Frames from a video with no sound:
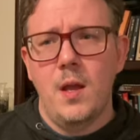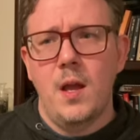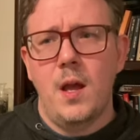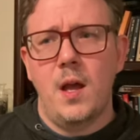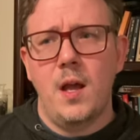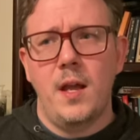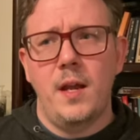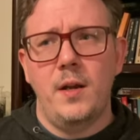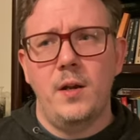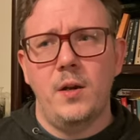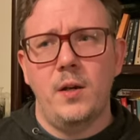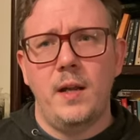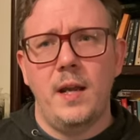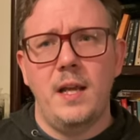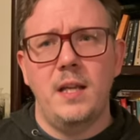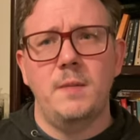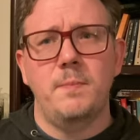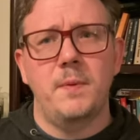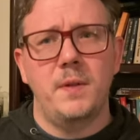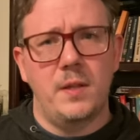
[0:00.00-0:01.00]
uh, in her
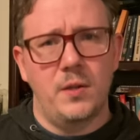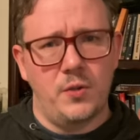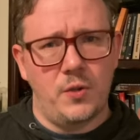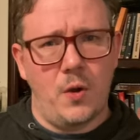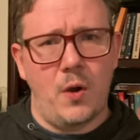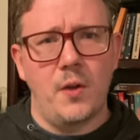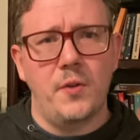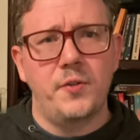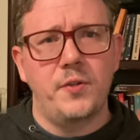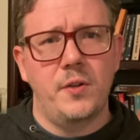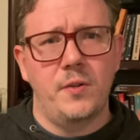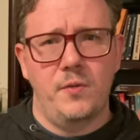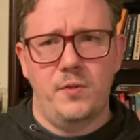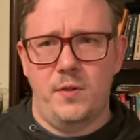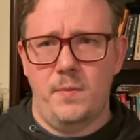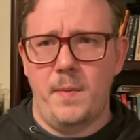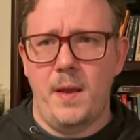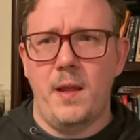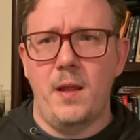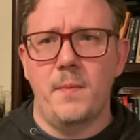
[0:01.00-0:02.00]
case, but there's also
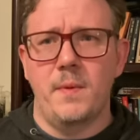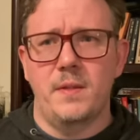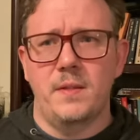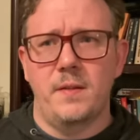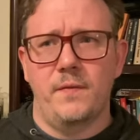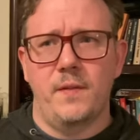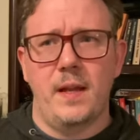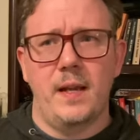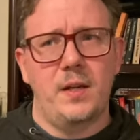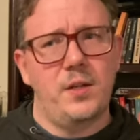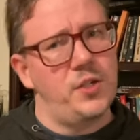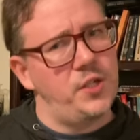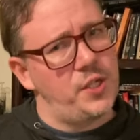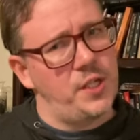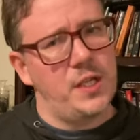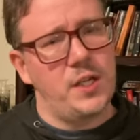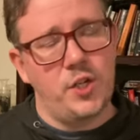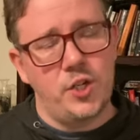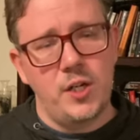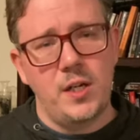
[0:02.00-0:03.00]
some elements of like,
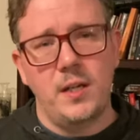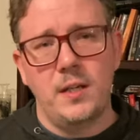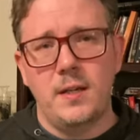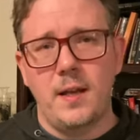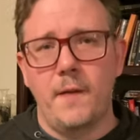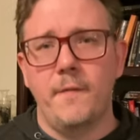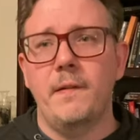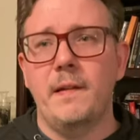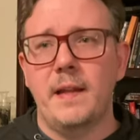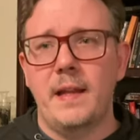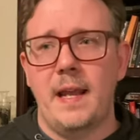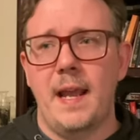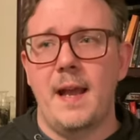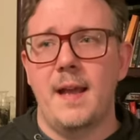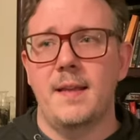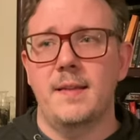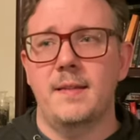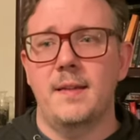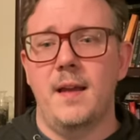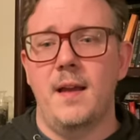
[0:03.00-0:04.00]
she, she definitely
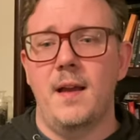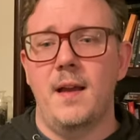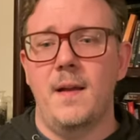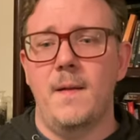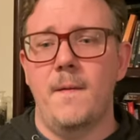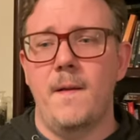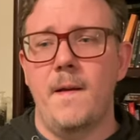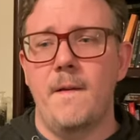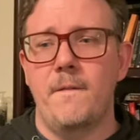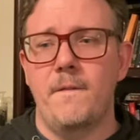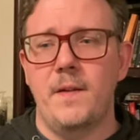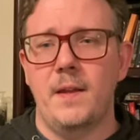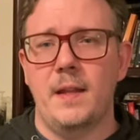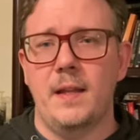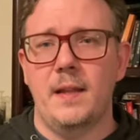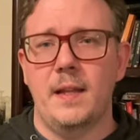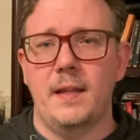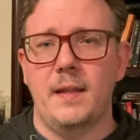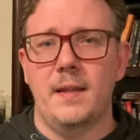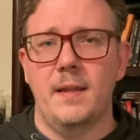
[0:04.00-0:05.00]
has a, a feeling
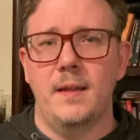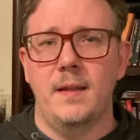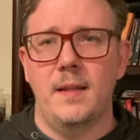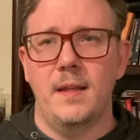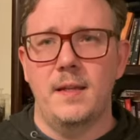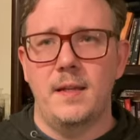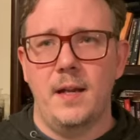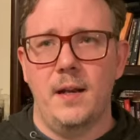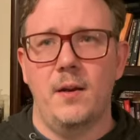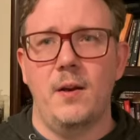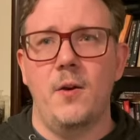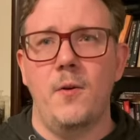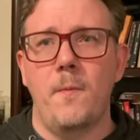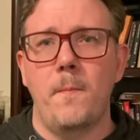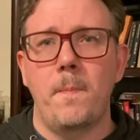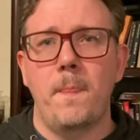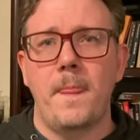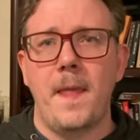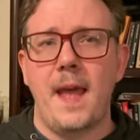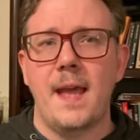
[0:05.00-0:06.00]
like the tarot
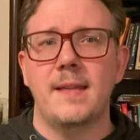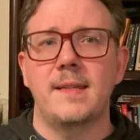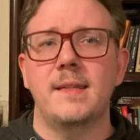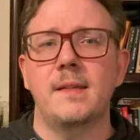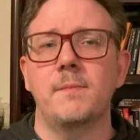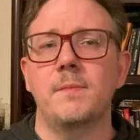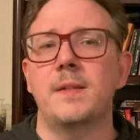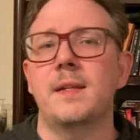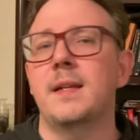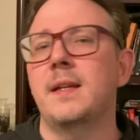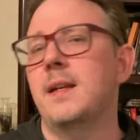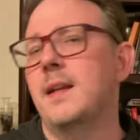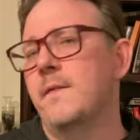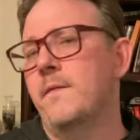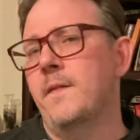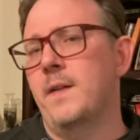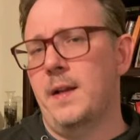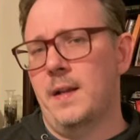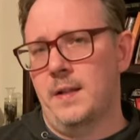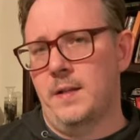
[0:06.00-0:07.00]
has some
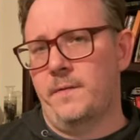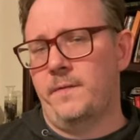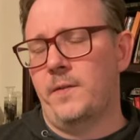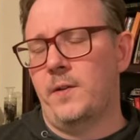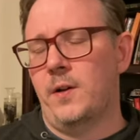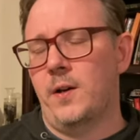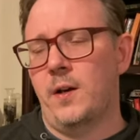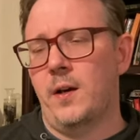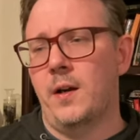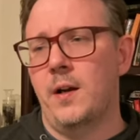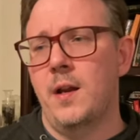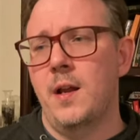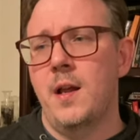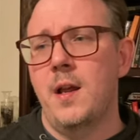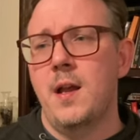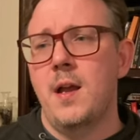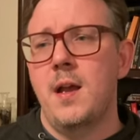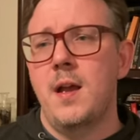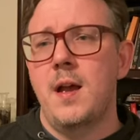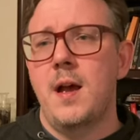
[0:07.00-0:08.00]
significance for her.
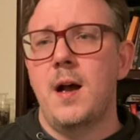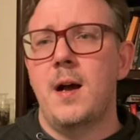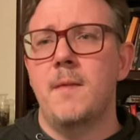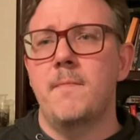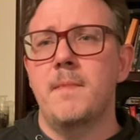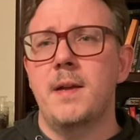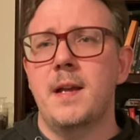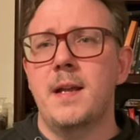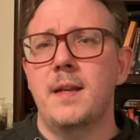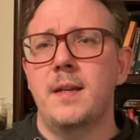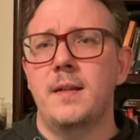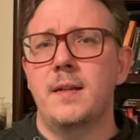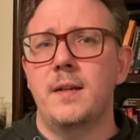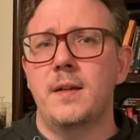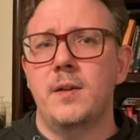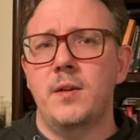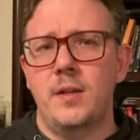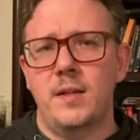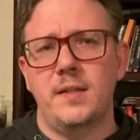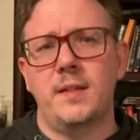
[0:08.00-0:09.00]
Um, and
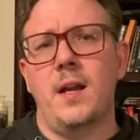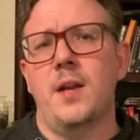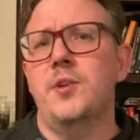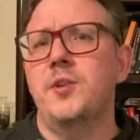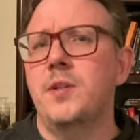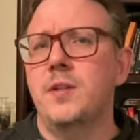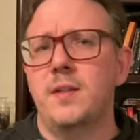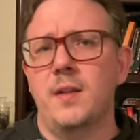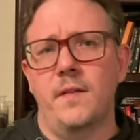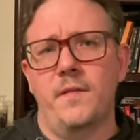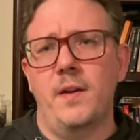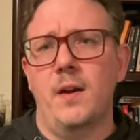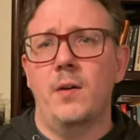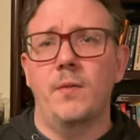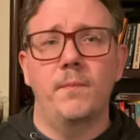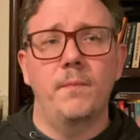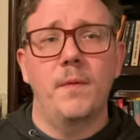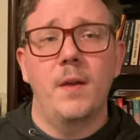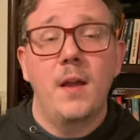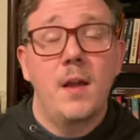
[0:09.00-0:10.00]
her discussions of it are